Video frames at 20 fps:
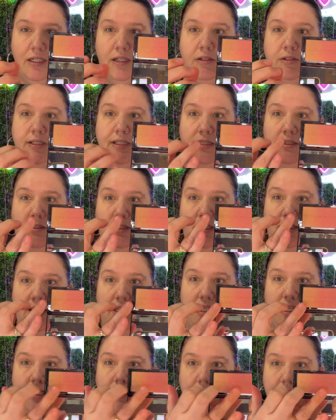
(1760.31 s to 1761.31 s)
So you're
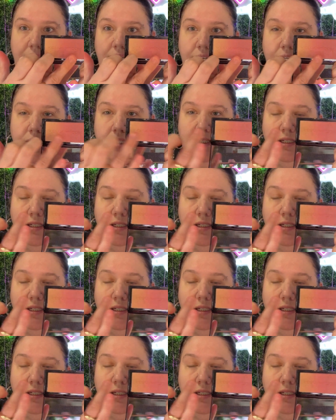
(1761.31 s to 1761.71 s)
getting like